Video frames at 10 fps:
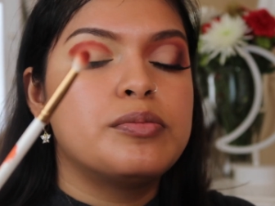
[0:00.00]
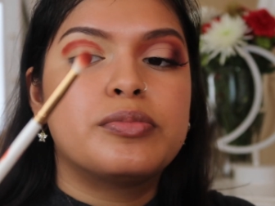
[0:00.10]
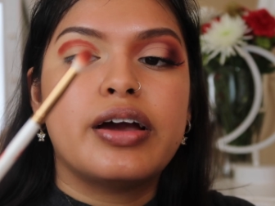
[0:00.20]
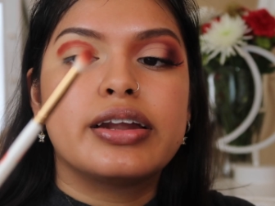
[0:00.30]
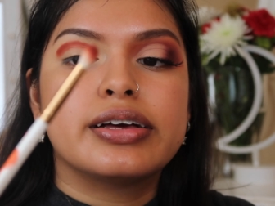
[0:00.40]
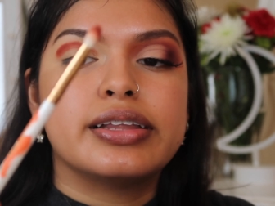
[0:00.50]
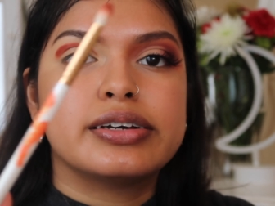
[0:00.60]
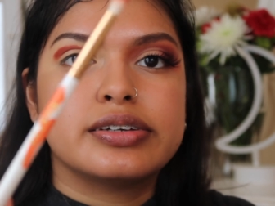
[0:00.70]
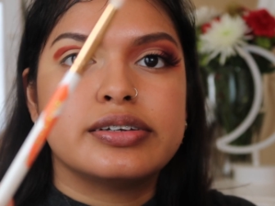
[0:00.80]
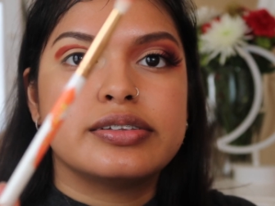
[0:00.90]
Pride
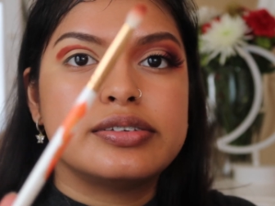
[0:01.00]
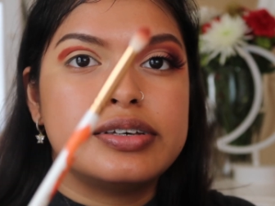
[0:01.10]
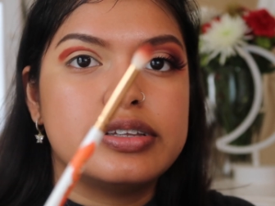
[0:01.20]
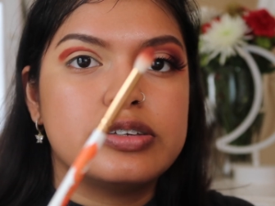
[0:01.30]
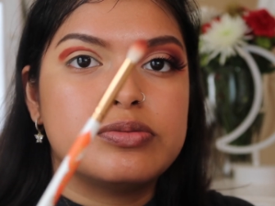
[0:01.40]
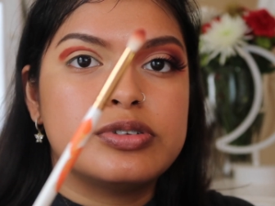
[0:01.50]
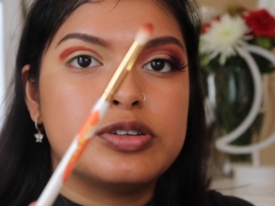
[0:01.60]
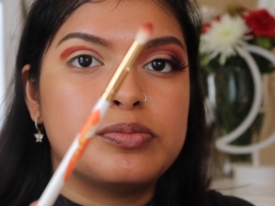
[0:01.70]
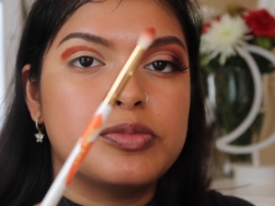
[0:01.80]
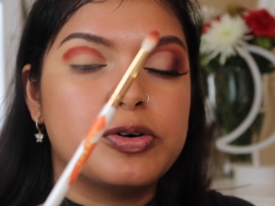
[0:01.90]
collection. See, this one's
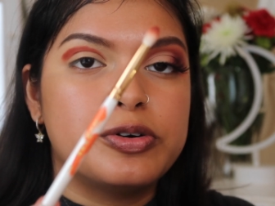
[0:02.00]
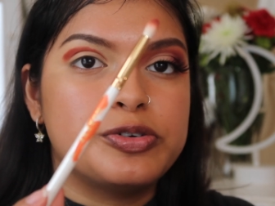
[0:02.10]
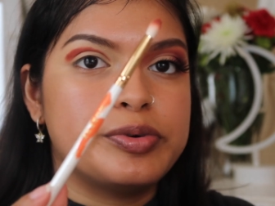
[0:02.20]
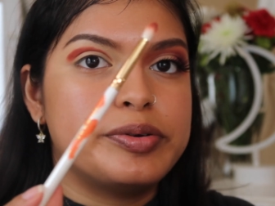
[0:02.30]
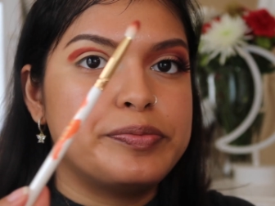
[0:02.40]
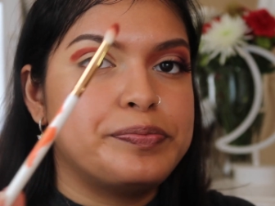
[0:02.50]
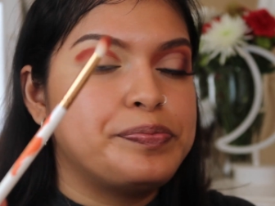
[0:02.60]
the orange one.